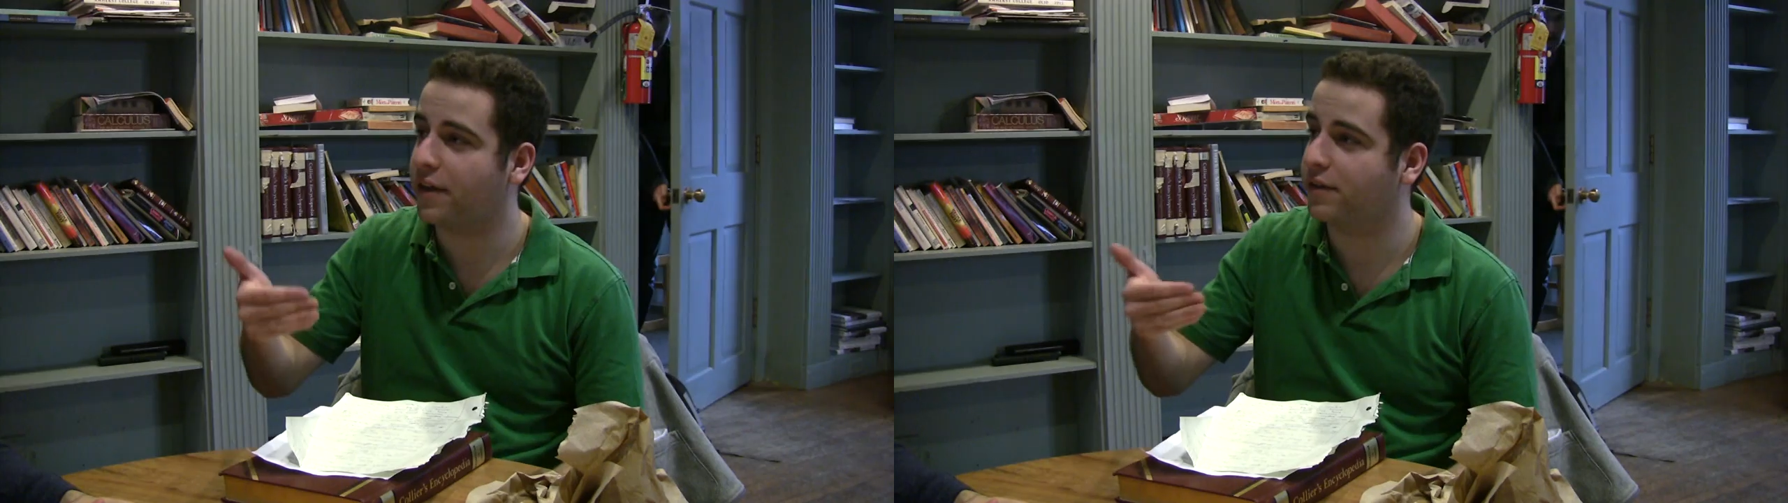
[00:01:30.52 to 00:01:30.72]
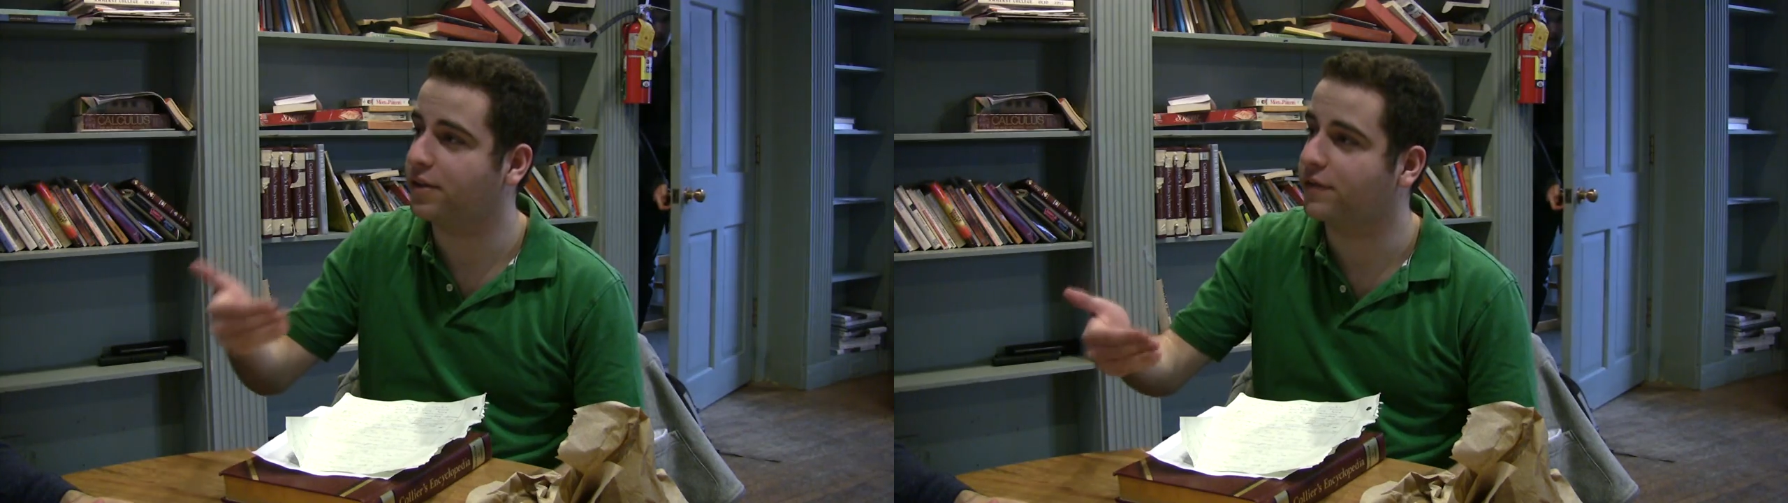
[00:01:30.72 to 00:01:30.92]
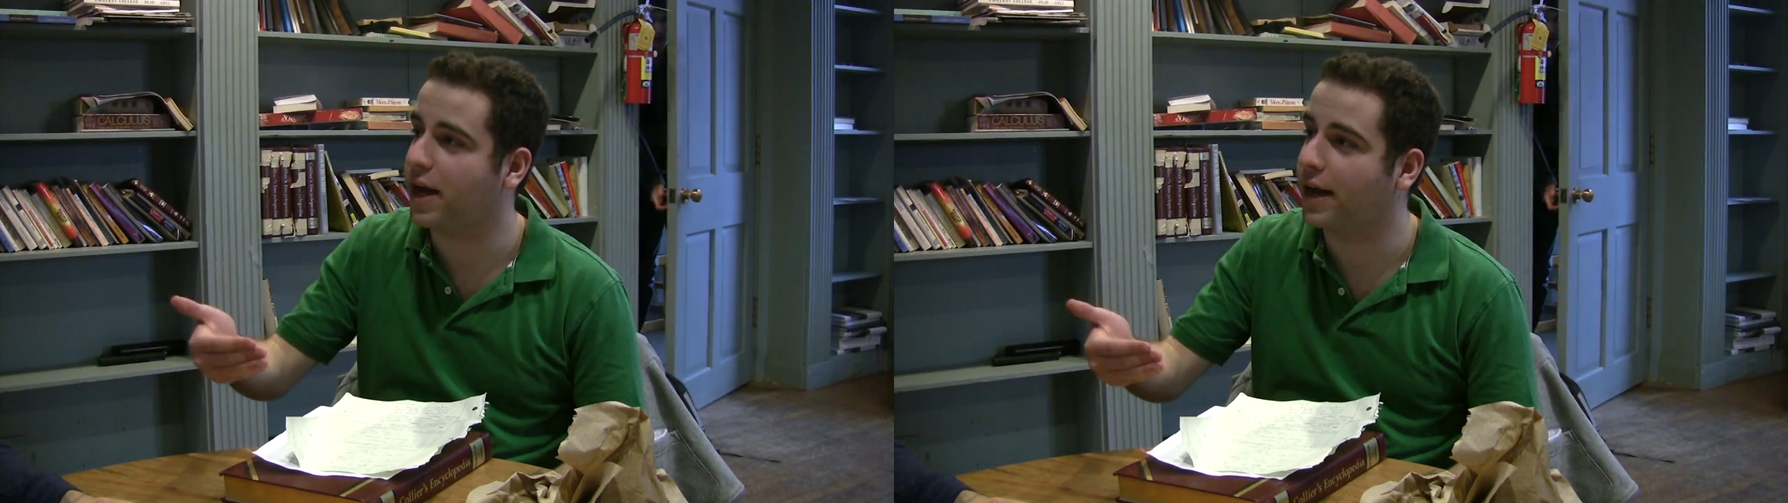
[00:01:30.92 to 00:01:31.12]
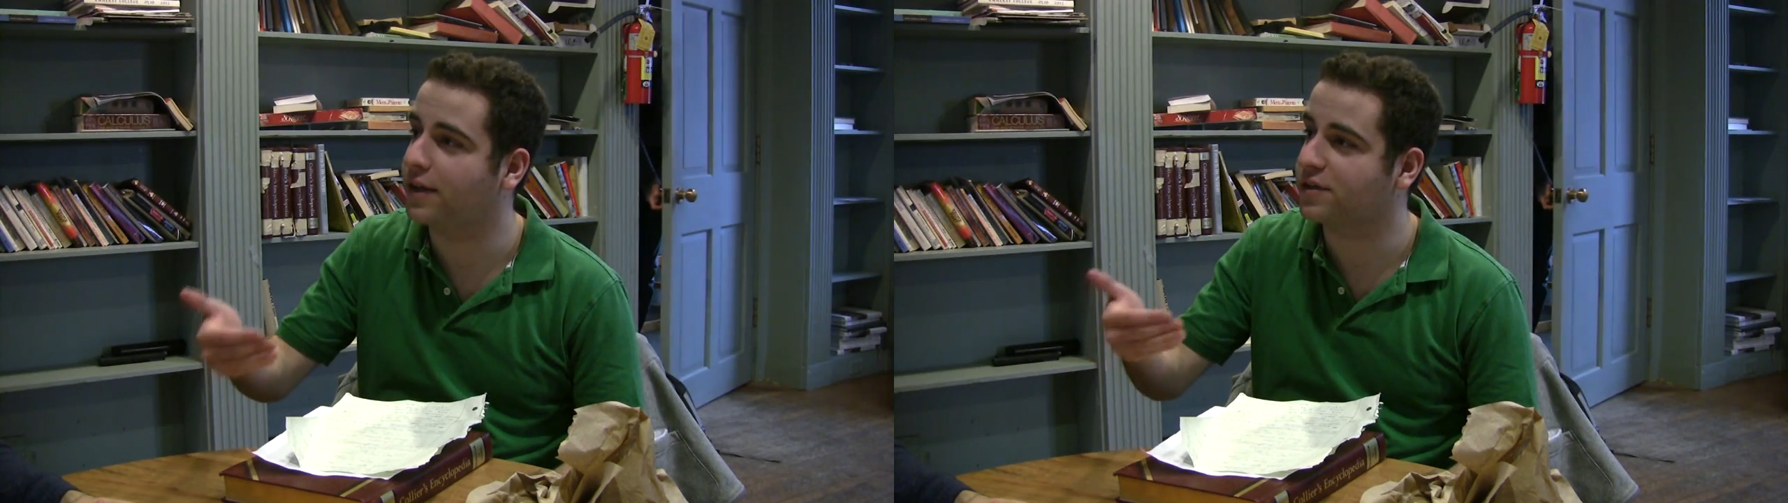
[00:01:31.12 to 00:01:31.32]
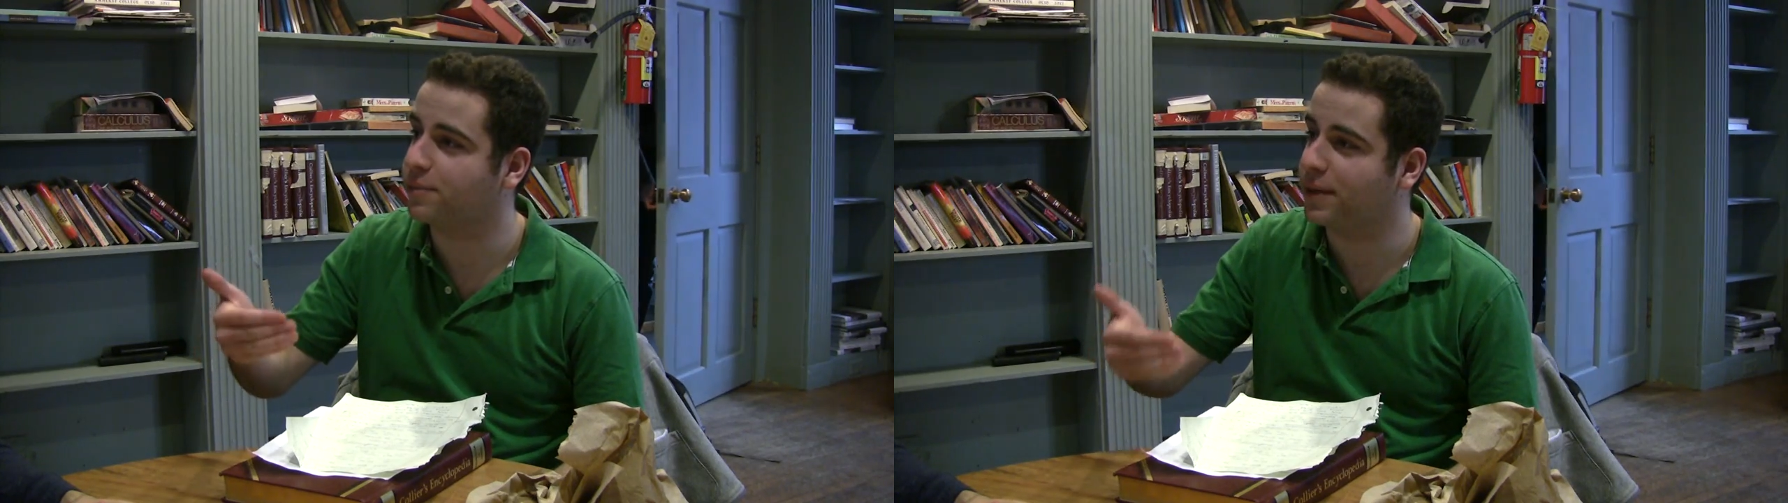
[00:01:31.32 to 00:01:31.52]
Athlete
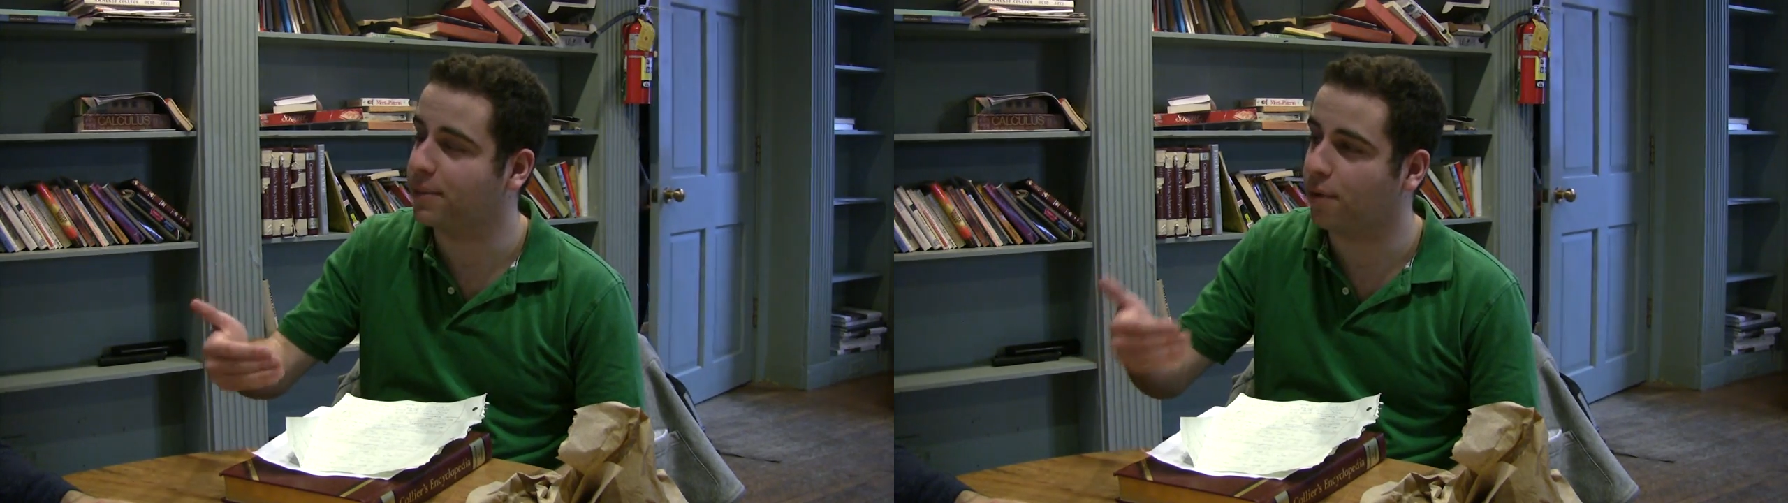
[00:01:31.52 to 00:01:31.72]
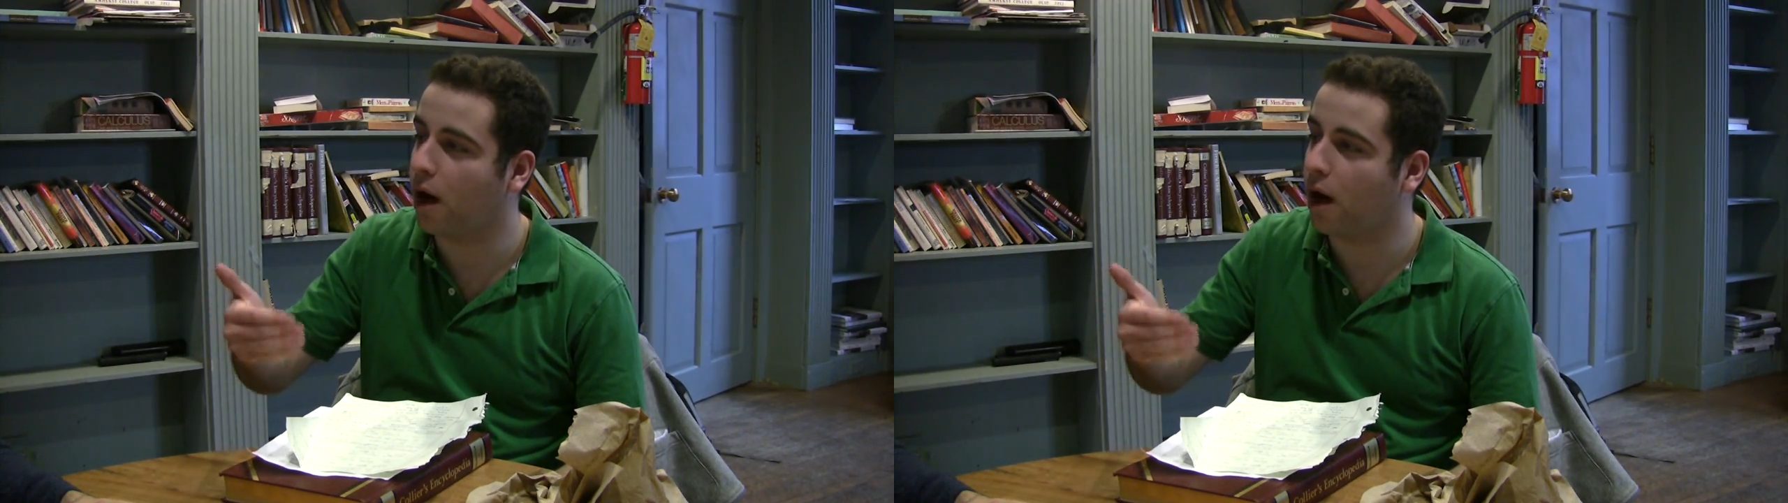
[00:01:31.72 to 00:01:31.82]
divide is a big